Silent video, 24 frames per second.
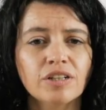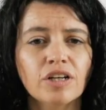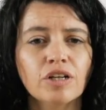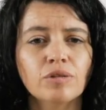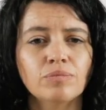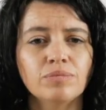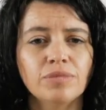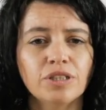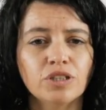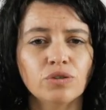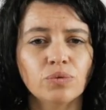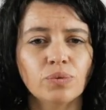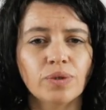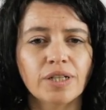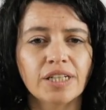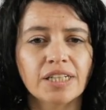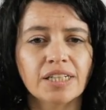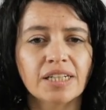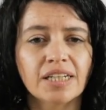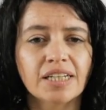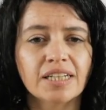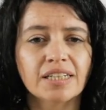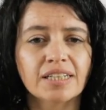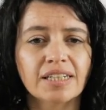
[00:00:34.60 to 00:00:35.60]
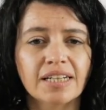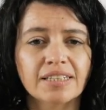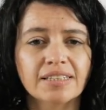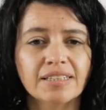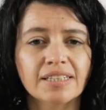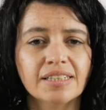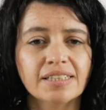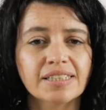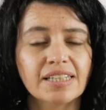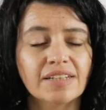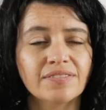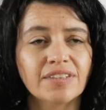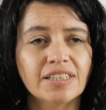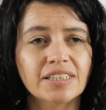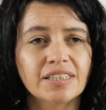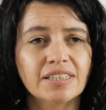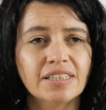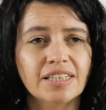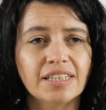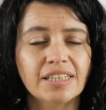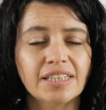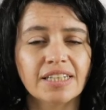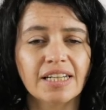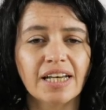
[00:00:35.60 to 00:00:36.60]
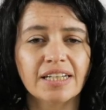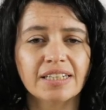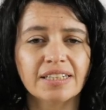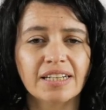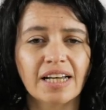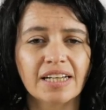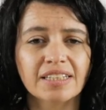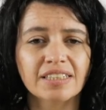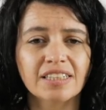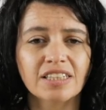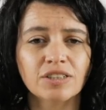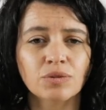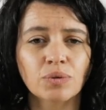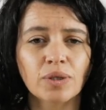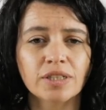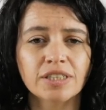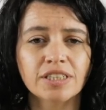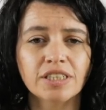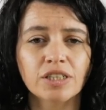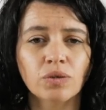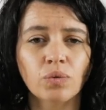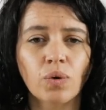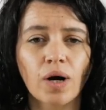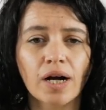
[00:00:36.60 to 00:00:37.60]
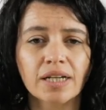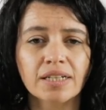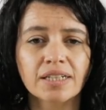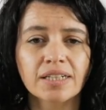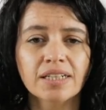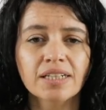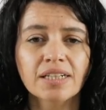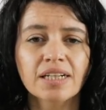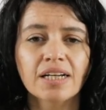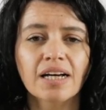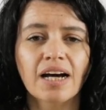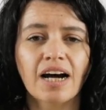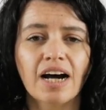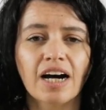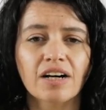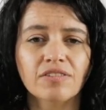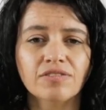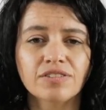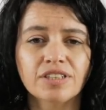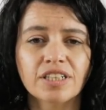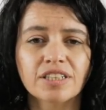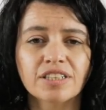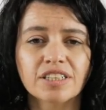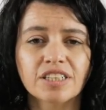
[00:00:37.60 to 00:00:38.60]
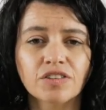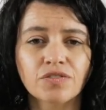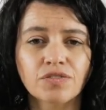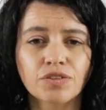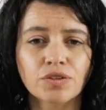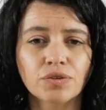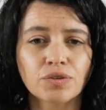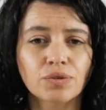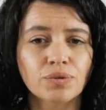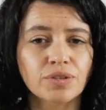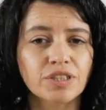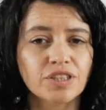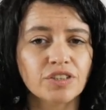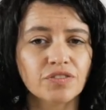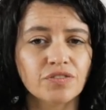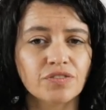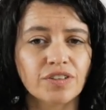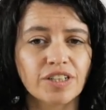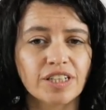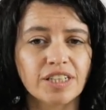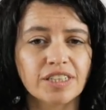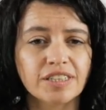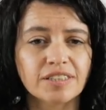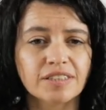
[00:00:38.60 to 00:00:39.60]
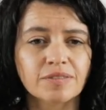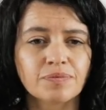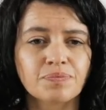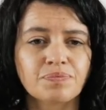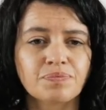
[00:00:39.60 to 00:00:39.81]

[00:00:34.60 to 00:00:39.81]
between 1917 and 1921 after his futurist phase.